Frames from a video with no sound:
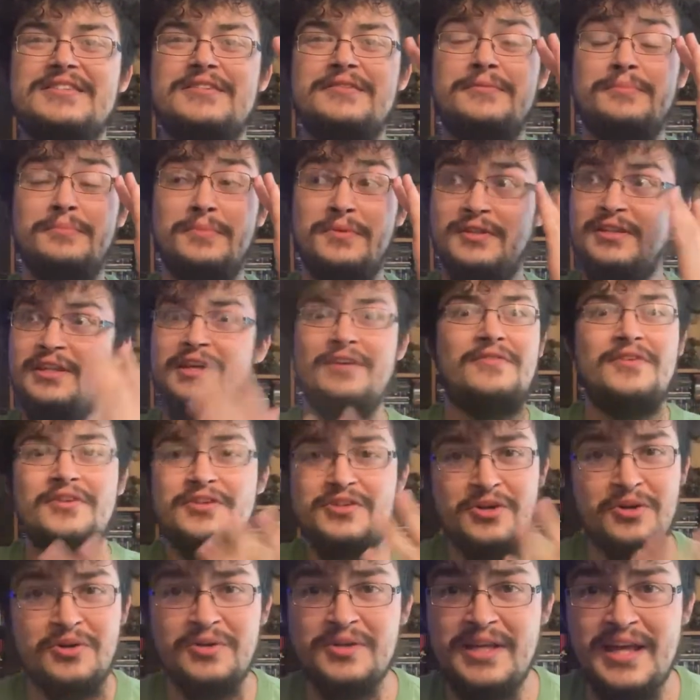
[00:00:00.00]
a
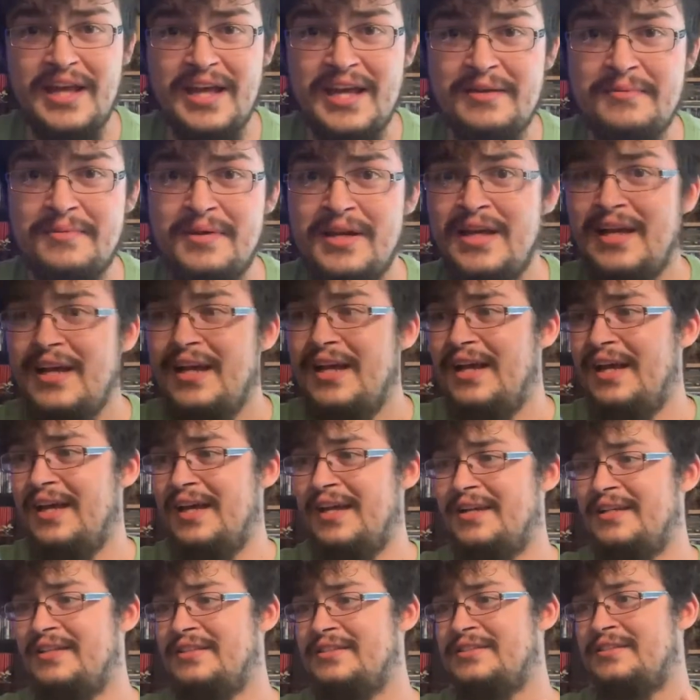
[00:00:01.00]
beloved cult game,
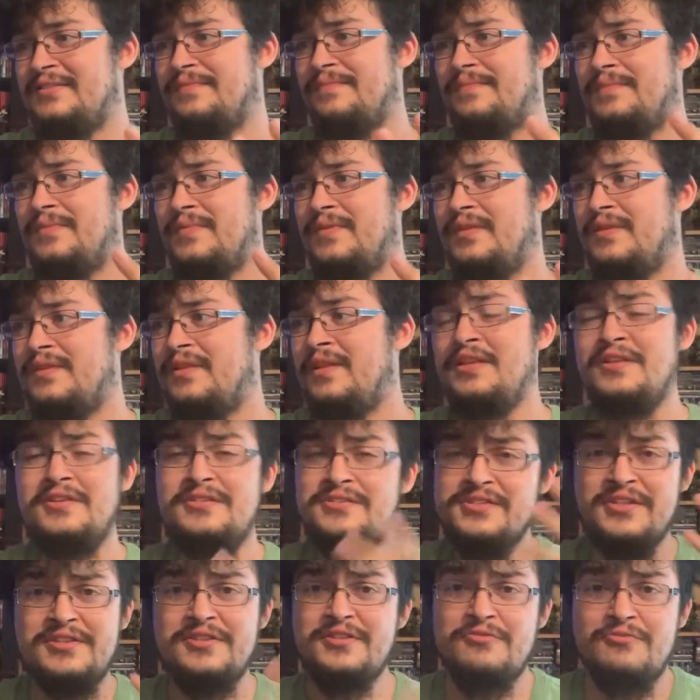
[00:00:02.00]
and
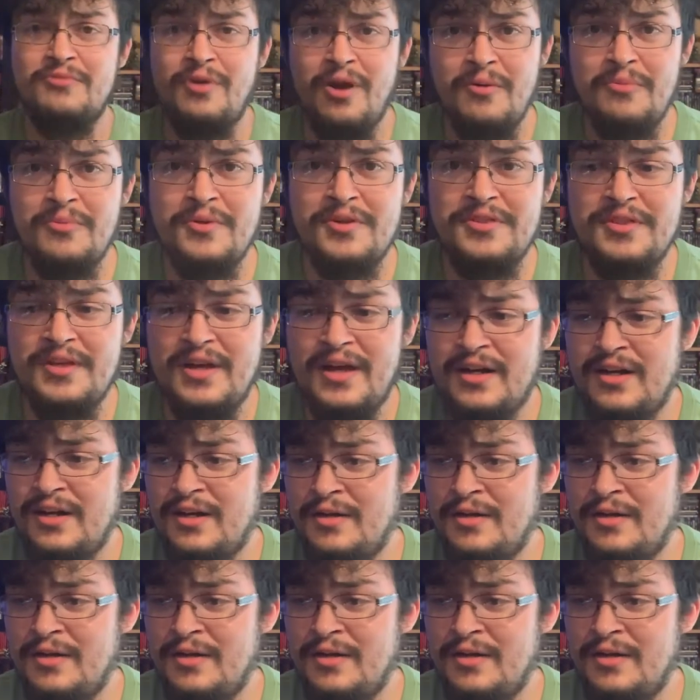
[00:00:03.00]
there's nothing wrong with that.